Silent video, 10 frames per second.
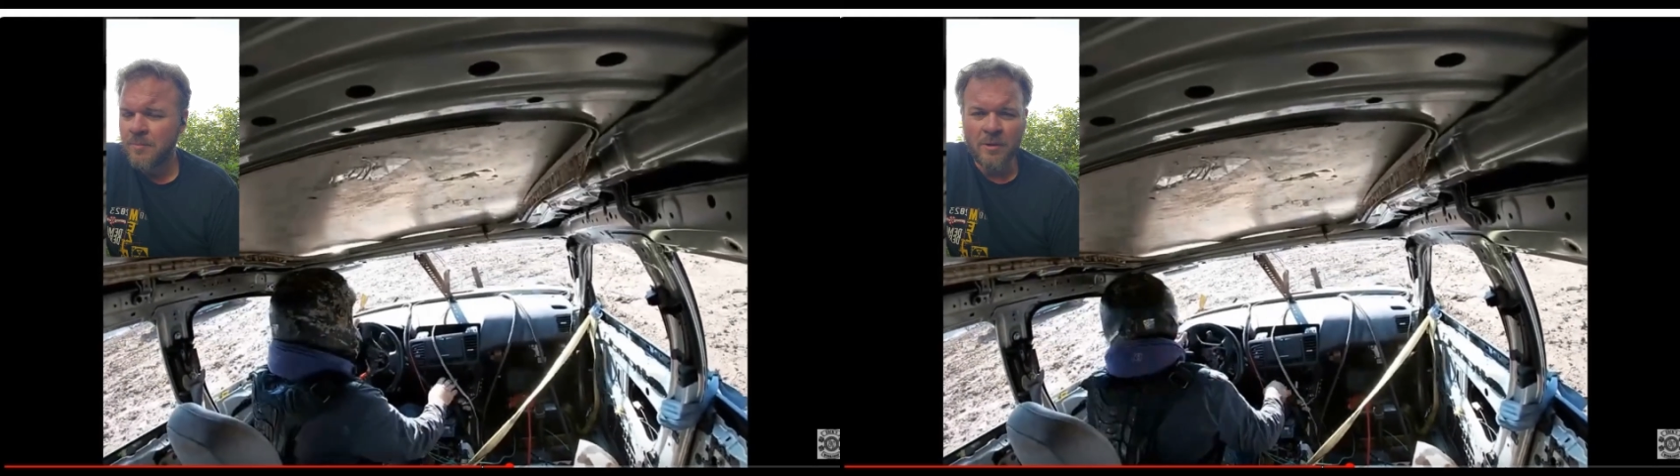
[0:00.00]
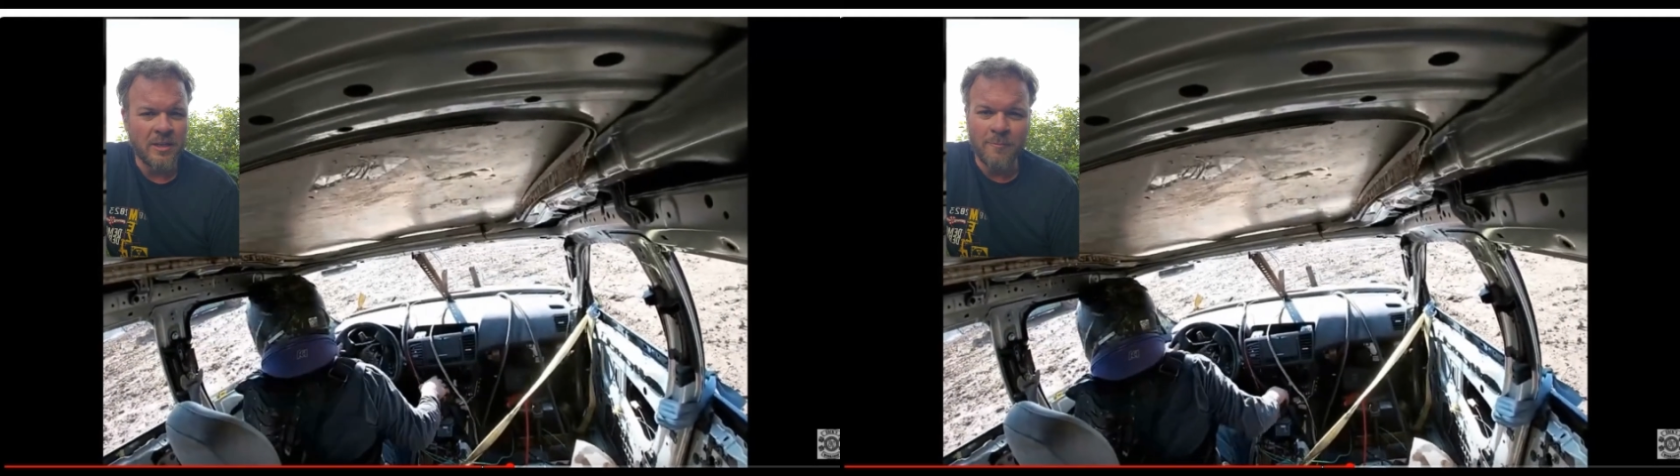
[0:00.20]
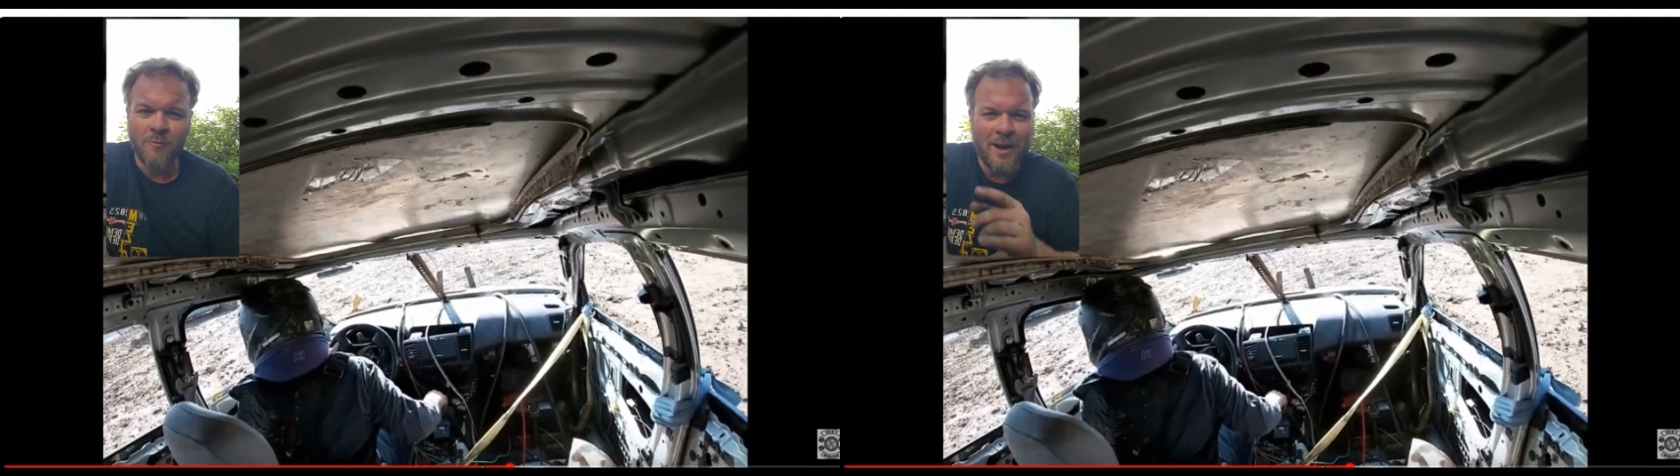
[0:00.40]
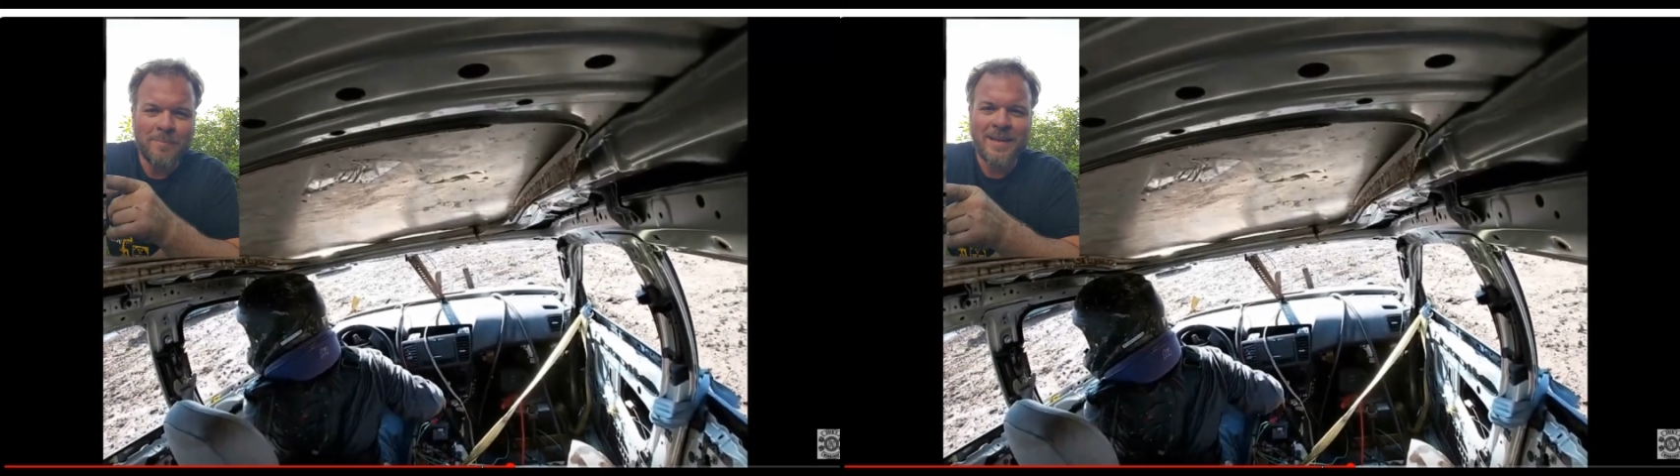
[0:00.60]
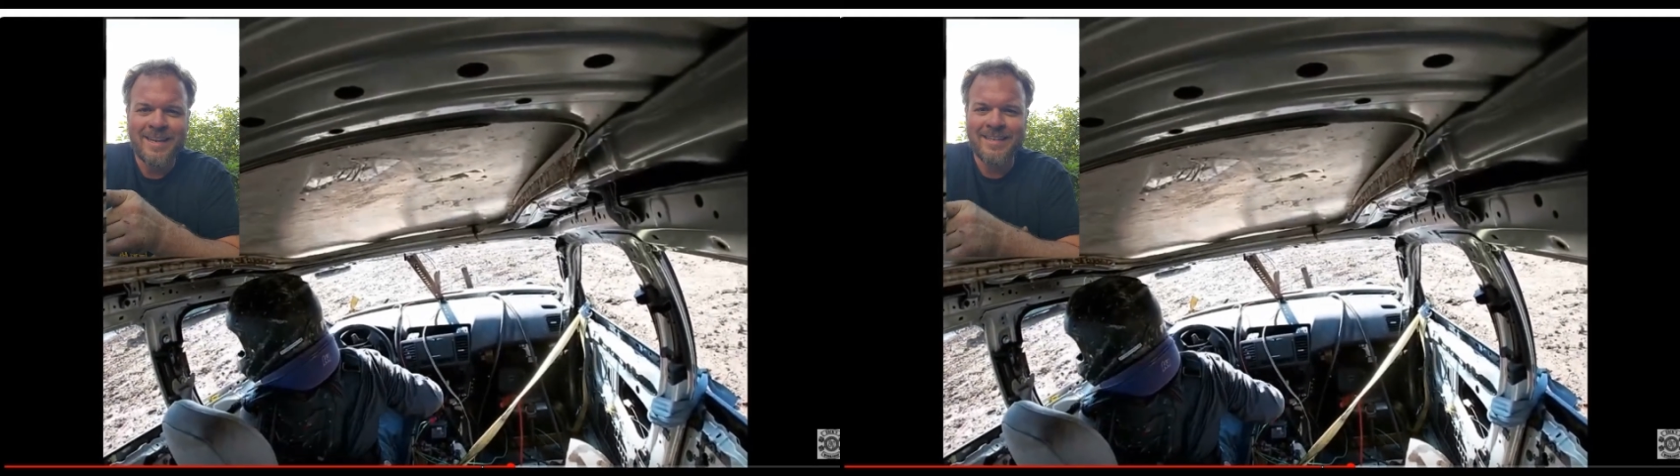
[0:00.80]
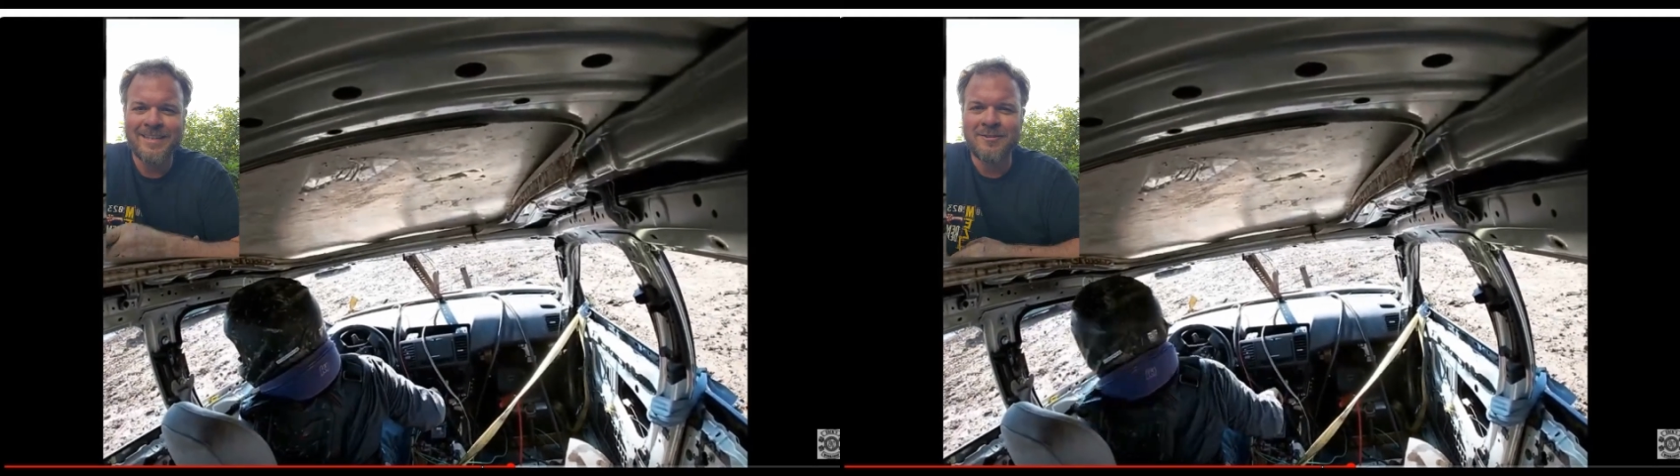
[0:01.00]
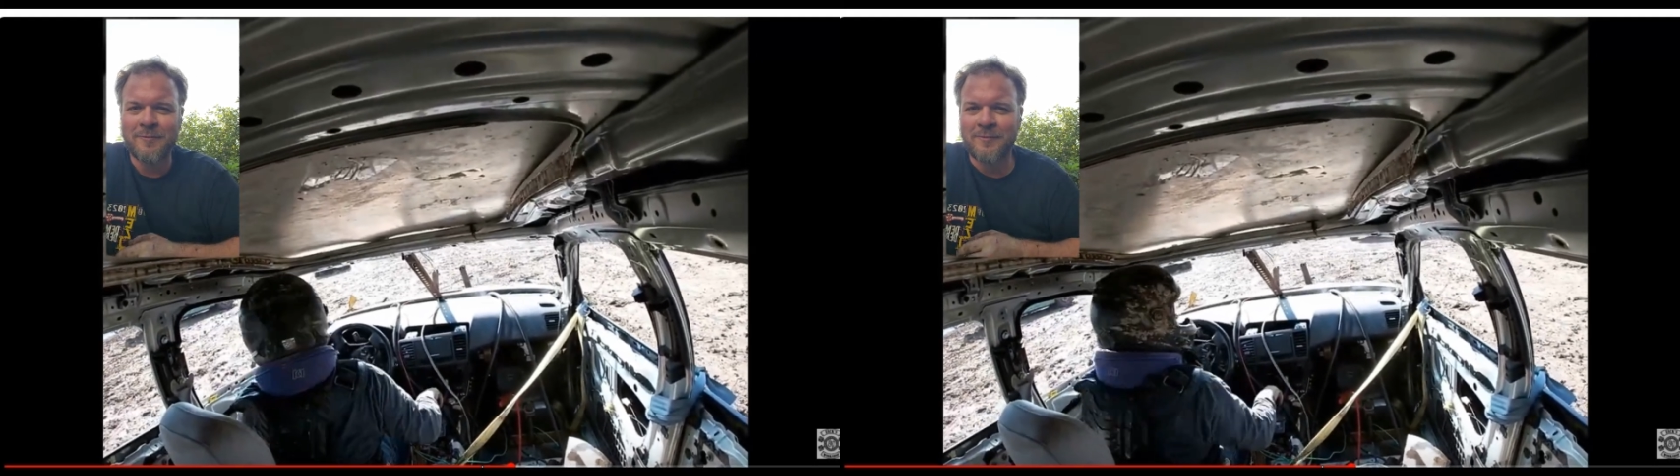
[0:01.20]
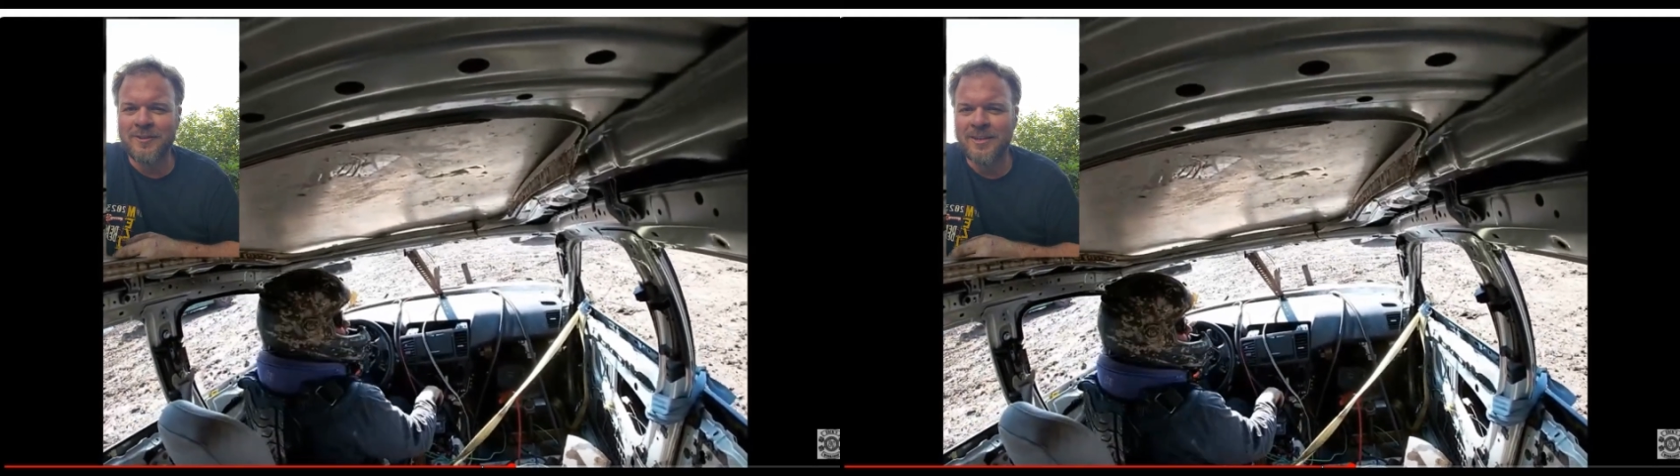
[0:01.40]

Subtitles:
But come right back into it for